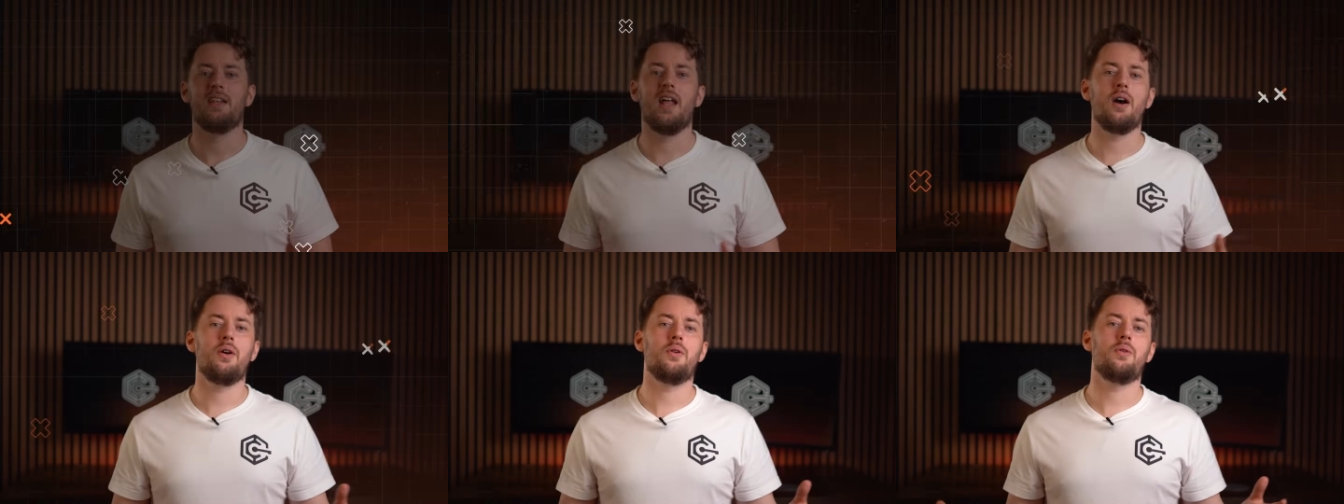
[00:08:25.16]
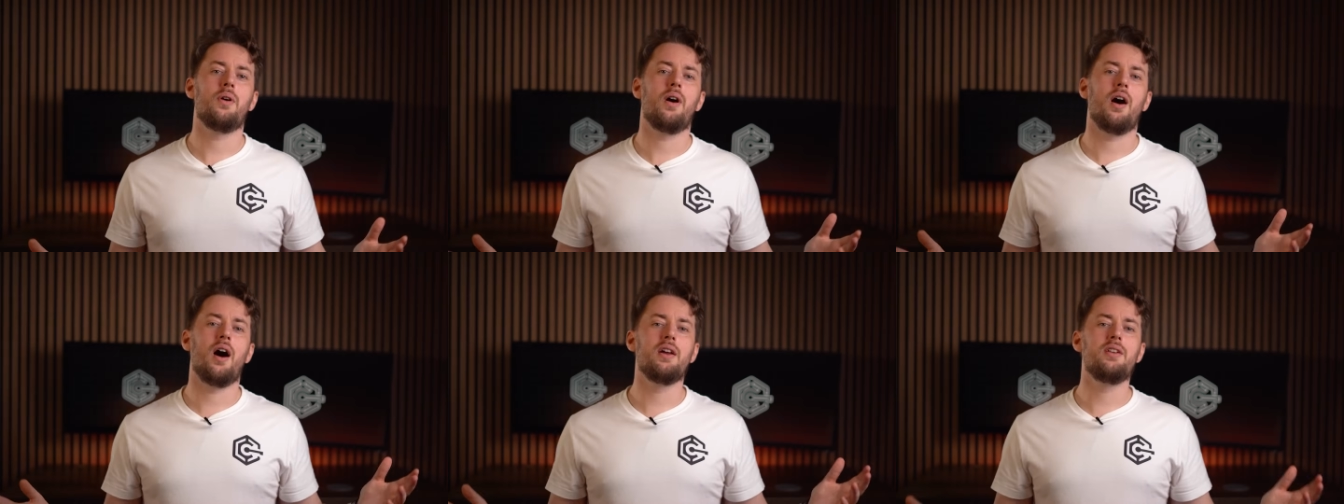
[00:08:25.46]

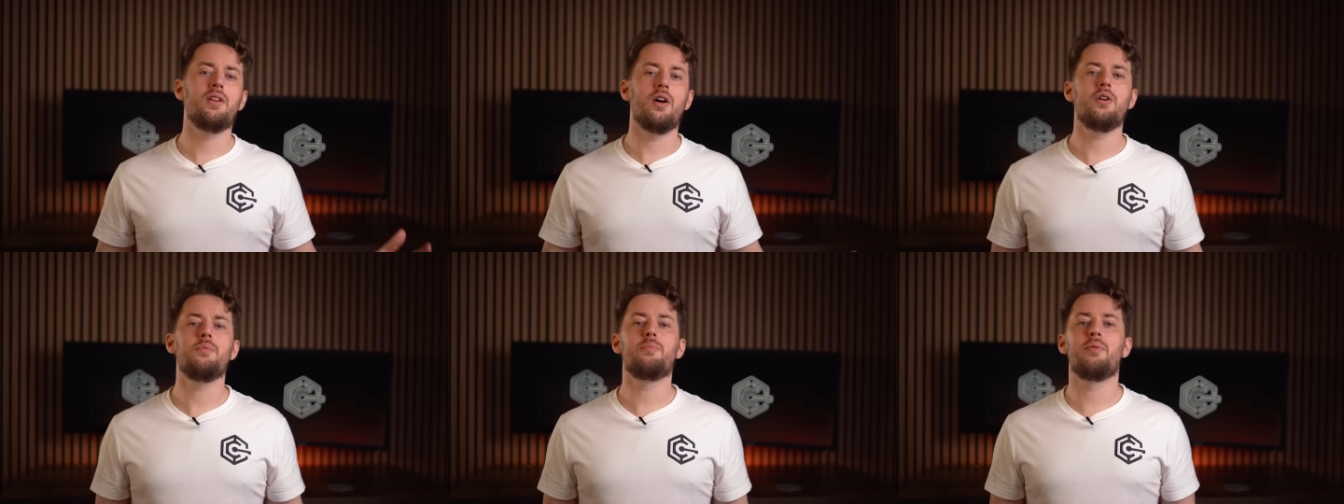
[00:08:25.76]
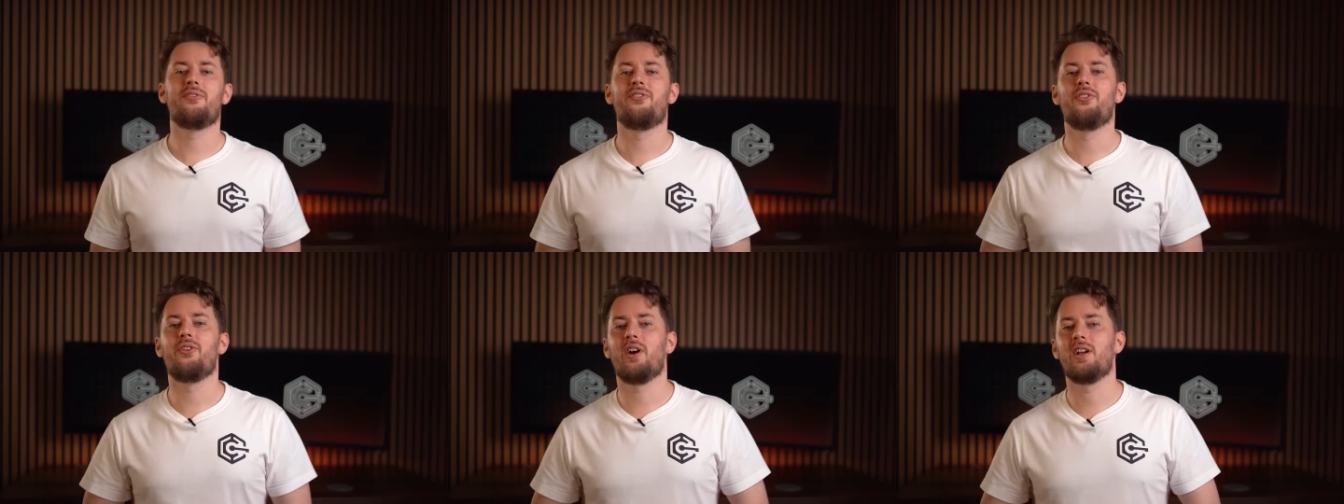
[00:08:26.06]
Now, I know
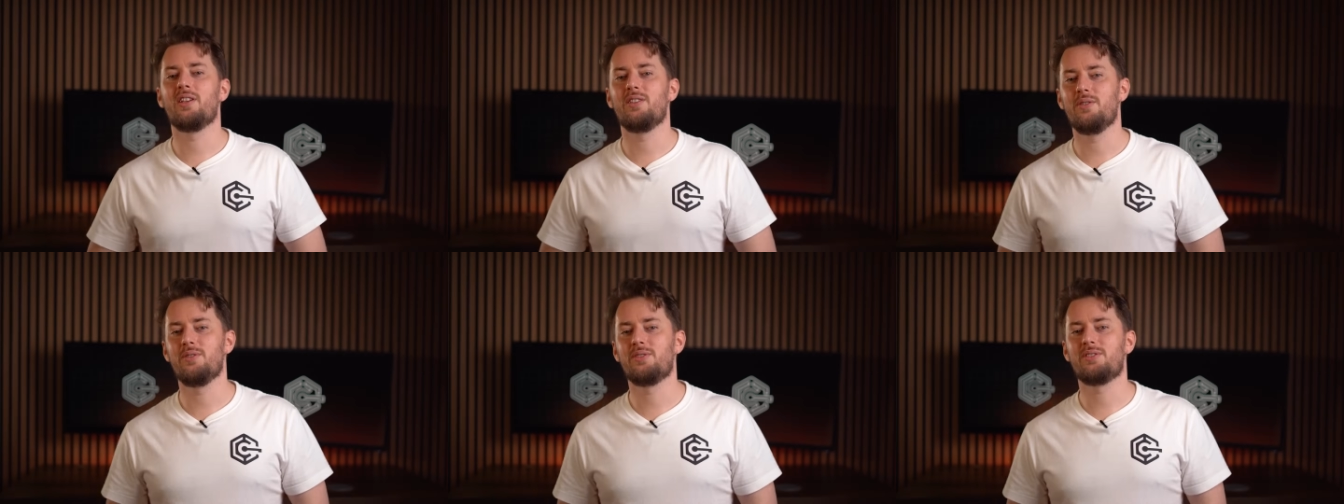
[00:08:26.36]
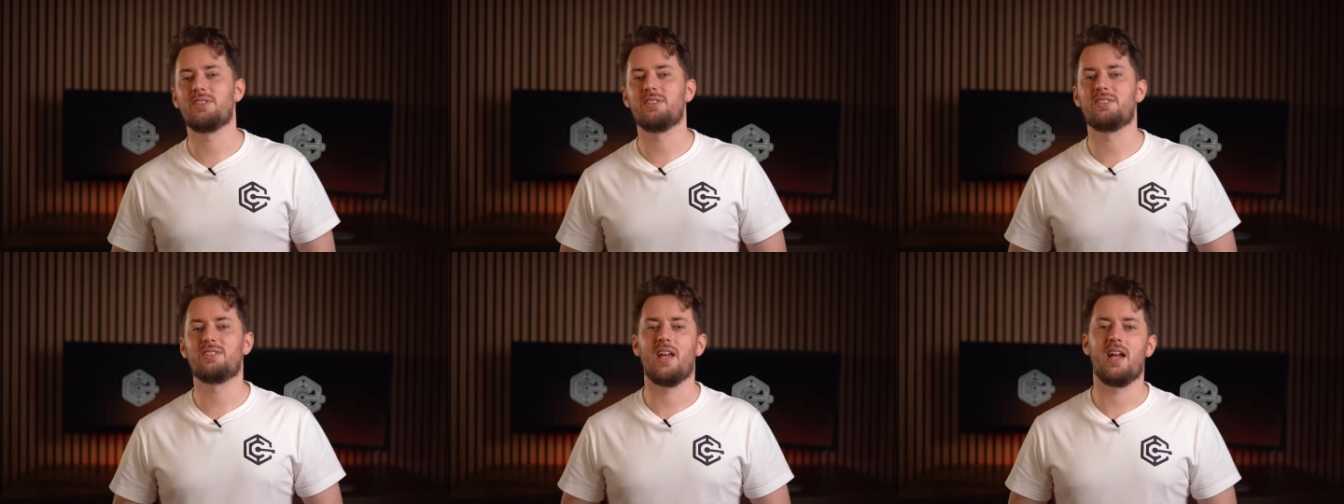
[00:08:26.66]
before I
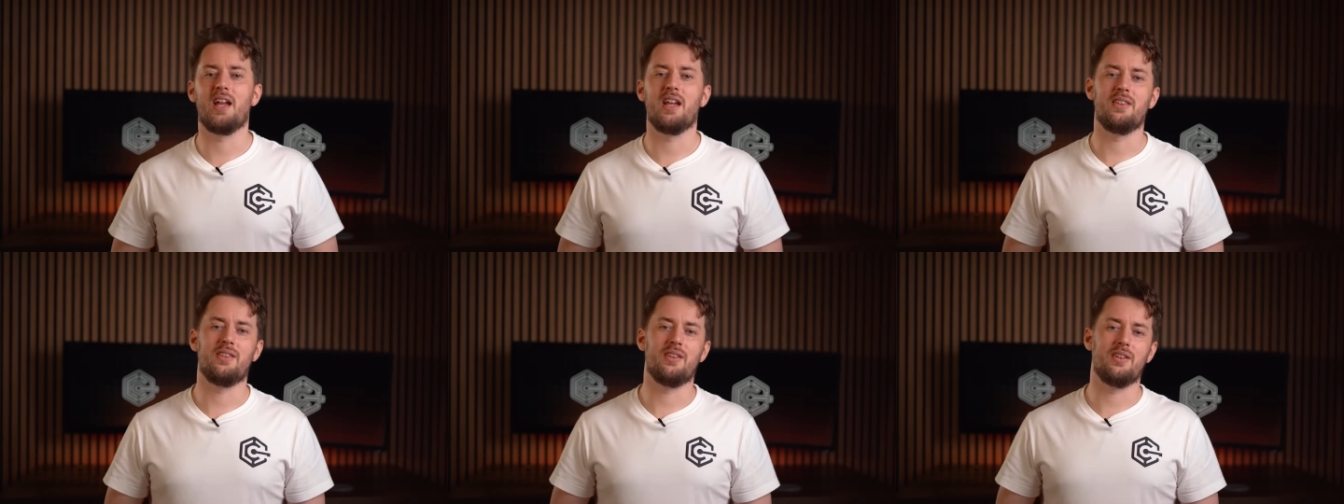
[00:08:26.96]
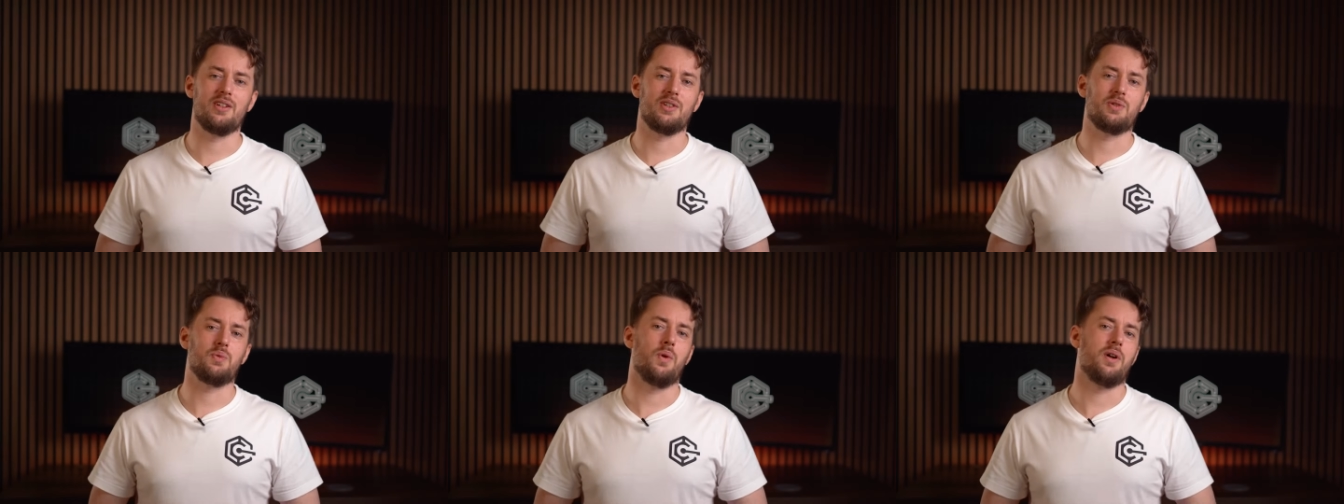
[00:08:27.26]
used to say
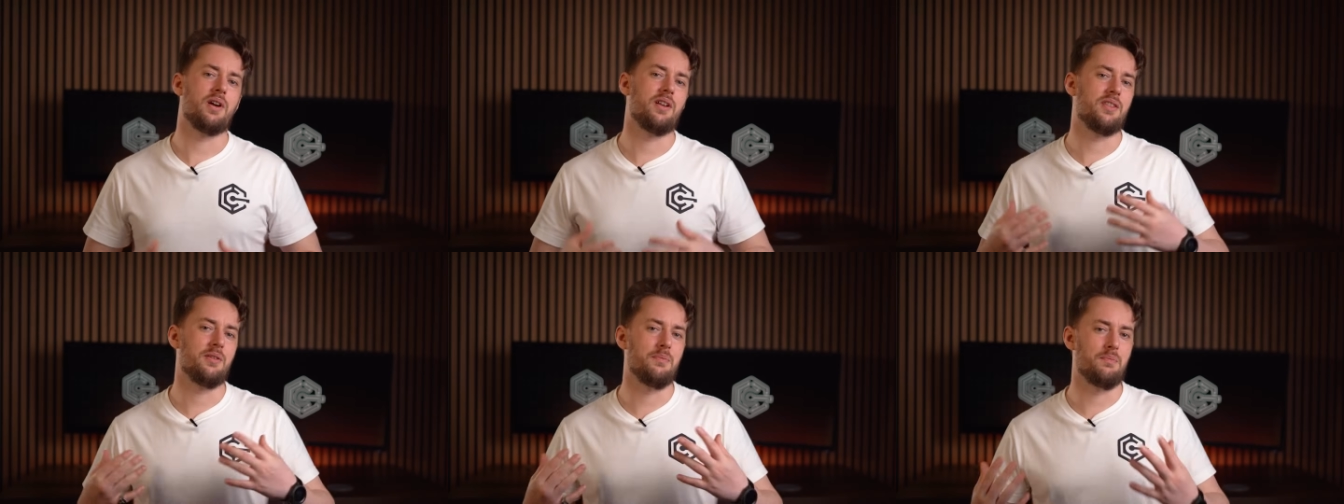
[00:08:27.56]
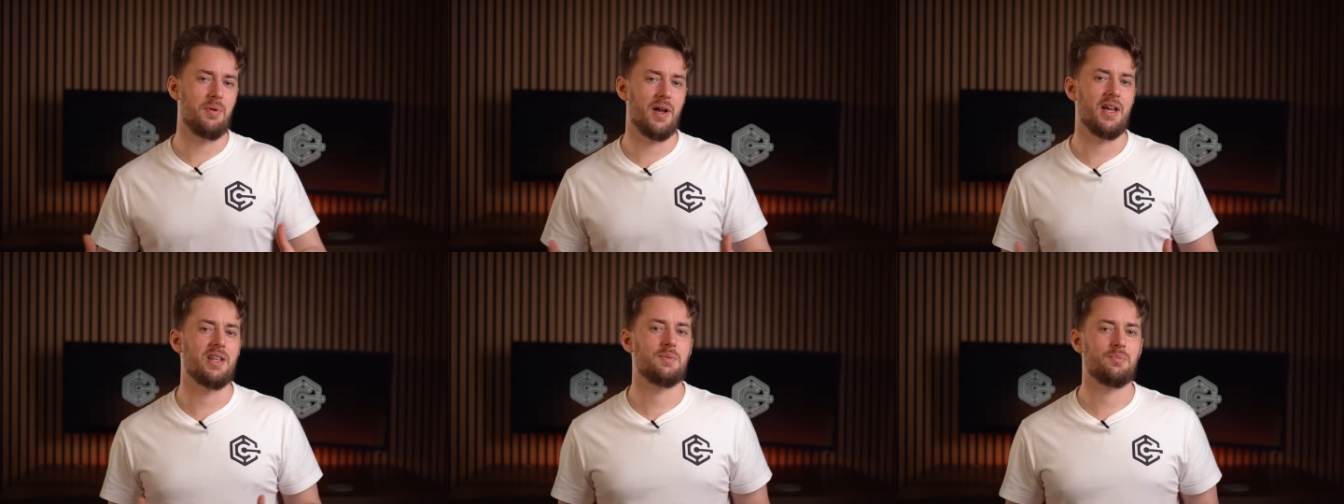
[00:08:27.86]
that it's one of the
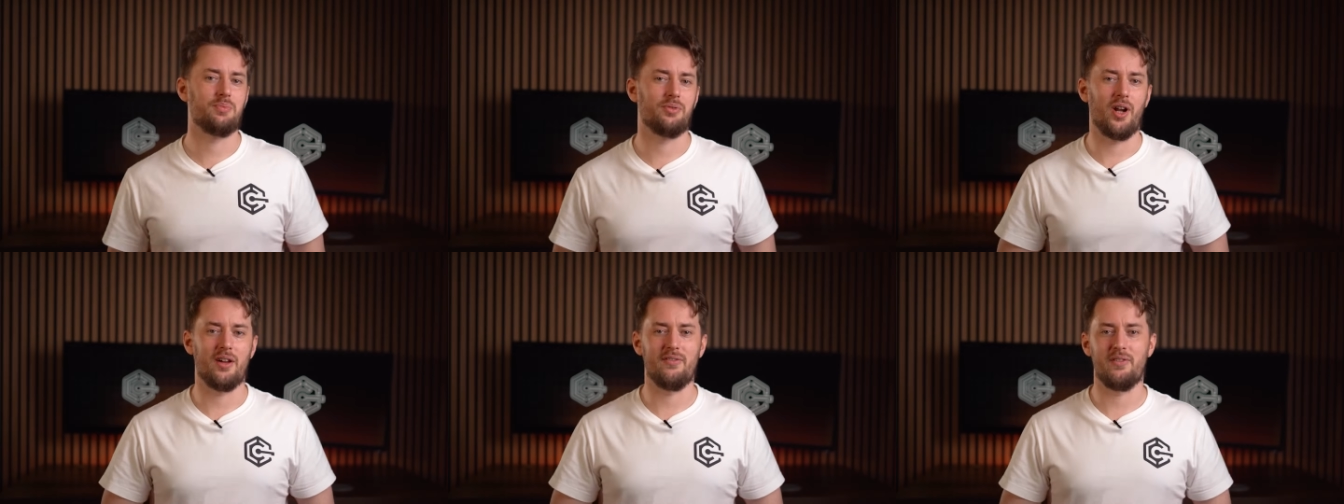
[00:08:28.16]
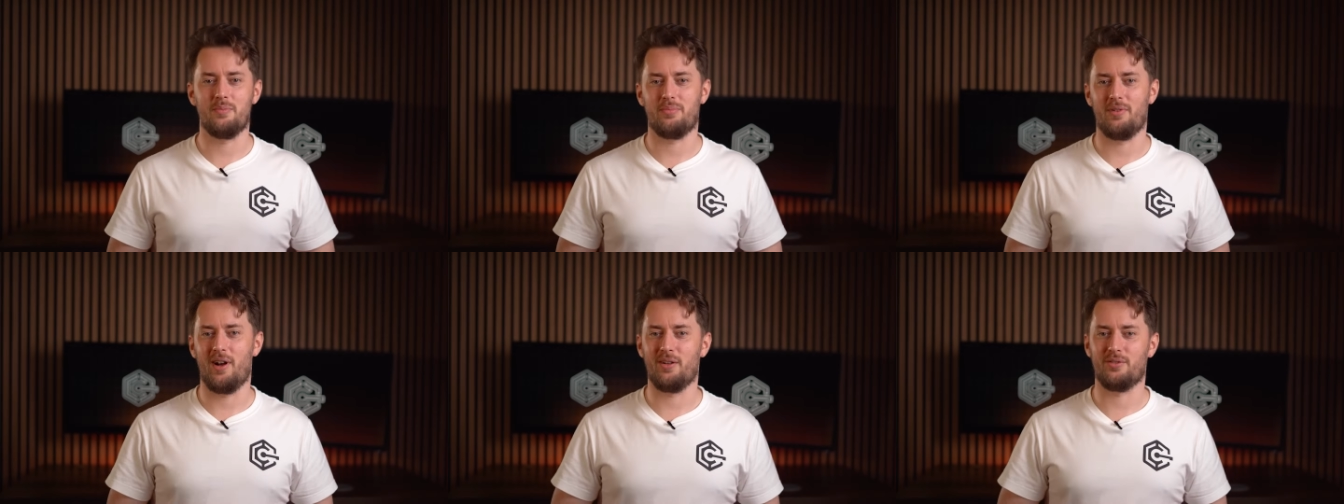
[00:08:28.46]
best
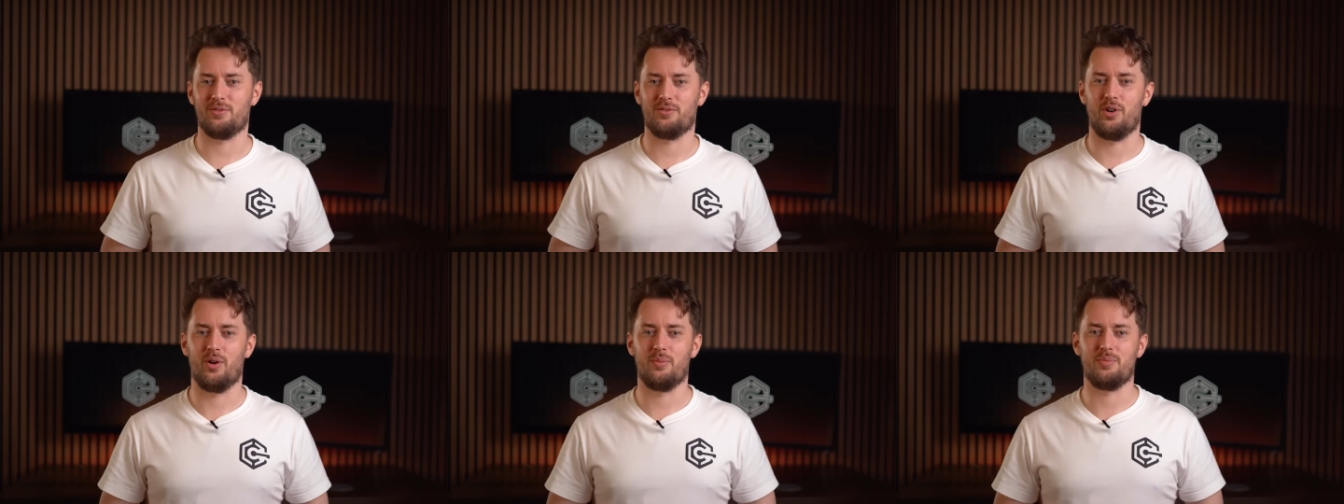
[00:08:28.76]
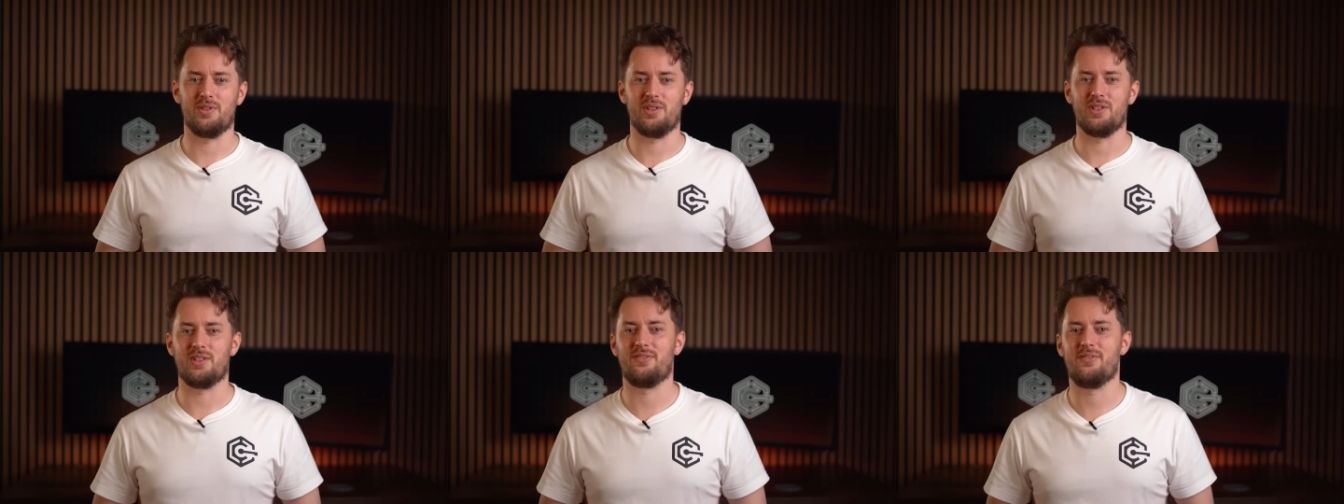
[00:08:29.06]
private browser
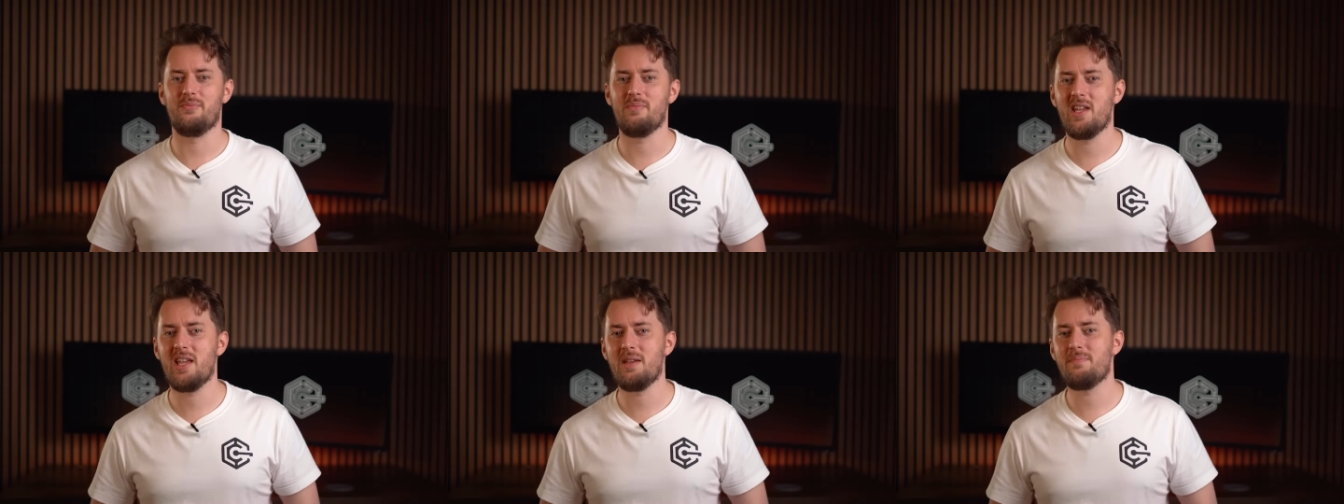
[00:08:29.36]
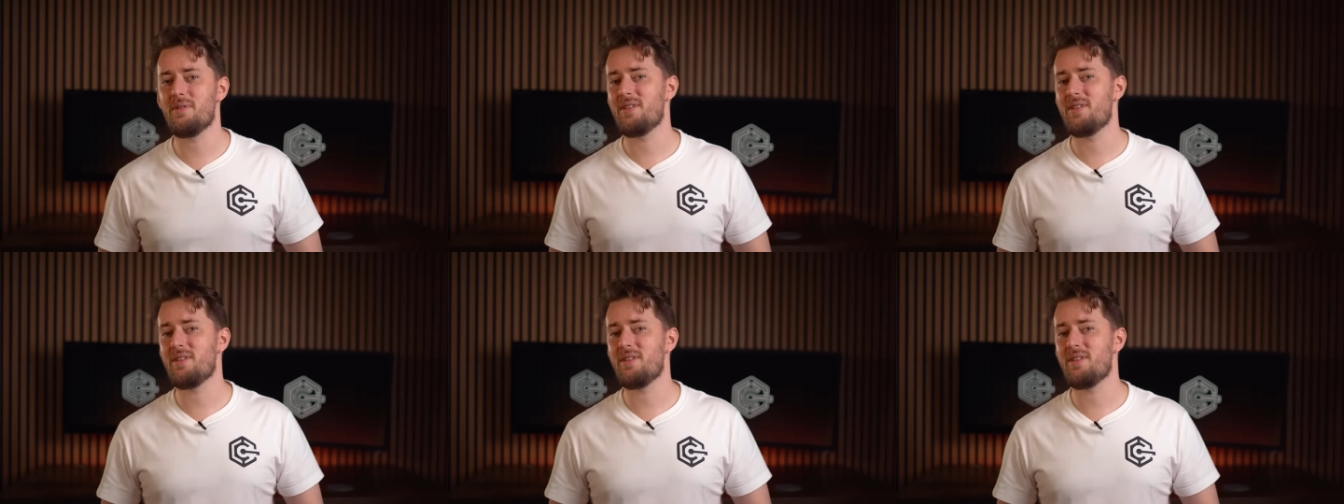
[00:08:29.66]
options for me,